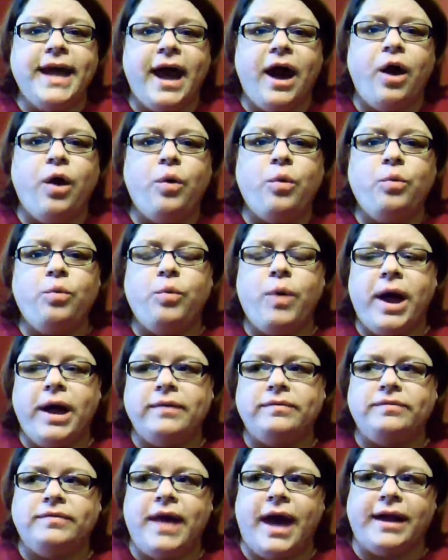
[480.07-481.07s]
out
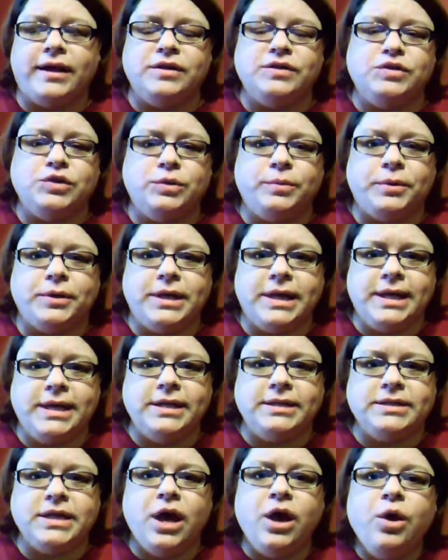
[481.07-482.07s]
what that consumer
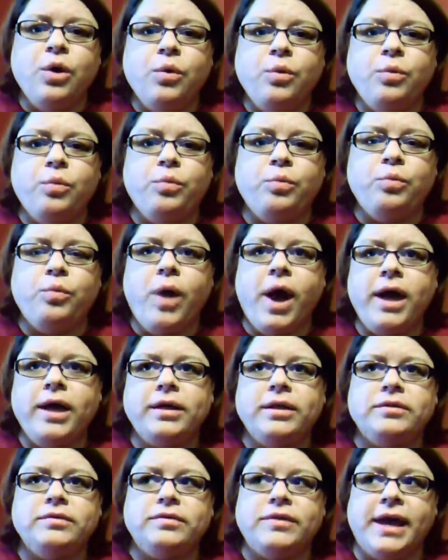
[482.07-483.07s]
needs,
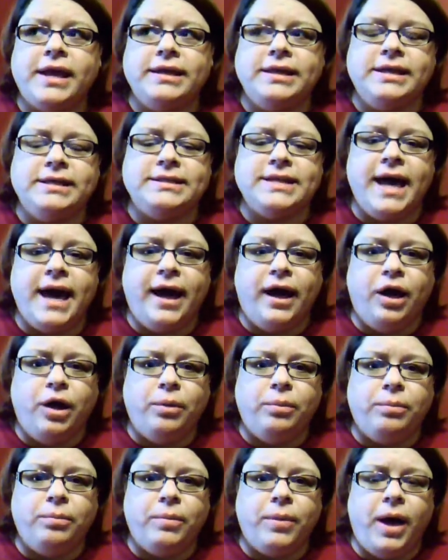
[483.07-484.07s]
what they need to
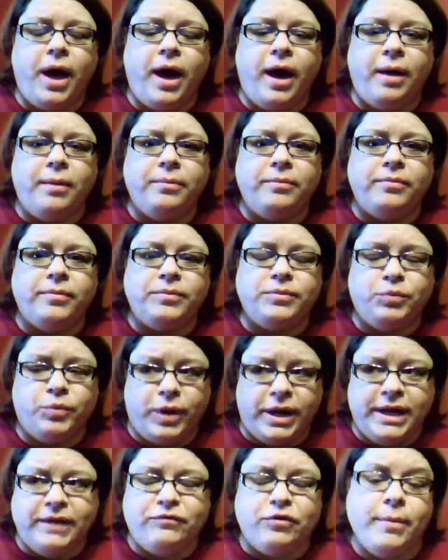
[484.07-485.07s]
help,
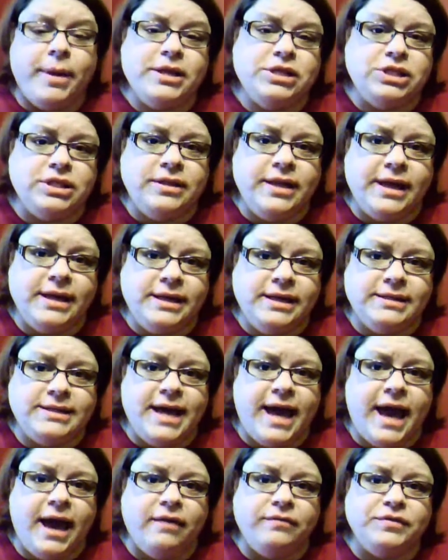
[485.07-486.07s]
what information they need to
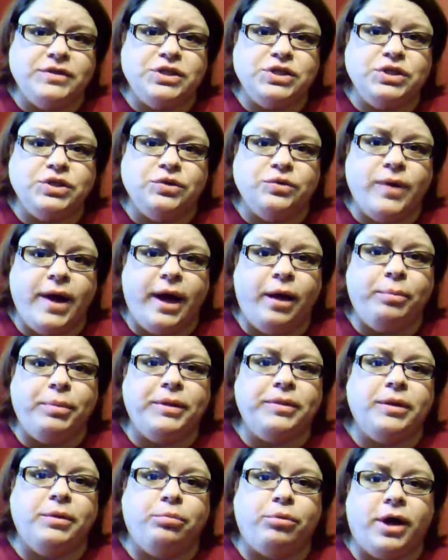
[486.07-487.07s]
have to help
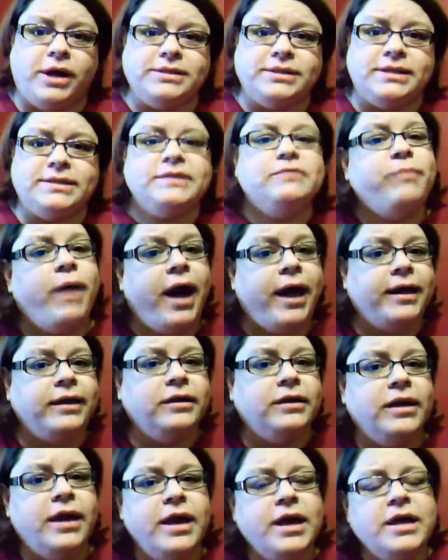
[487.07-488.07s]
in the process of buying.
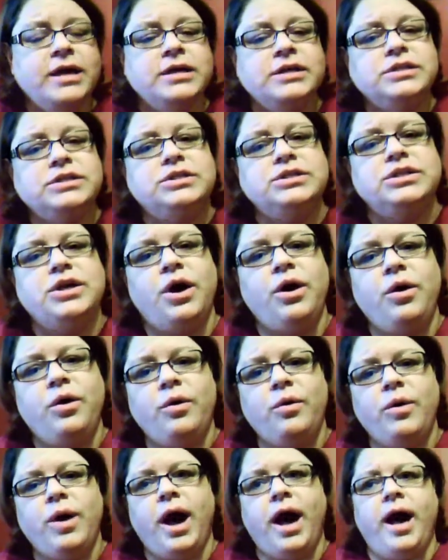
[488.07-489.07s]

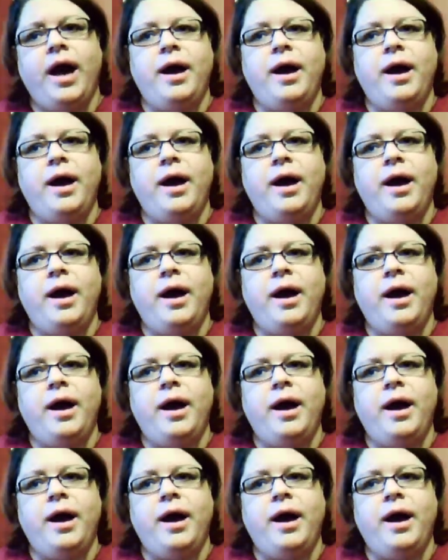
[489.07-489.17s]
So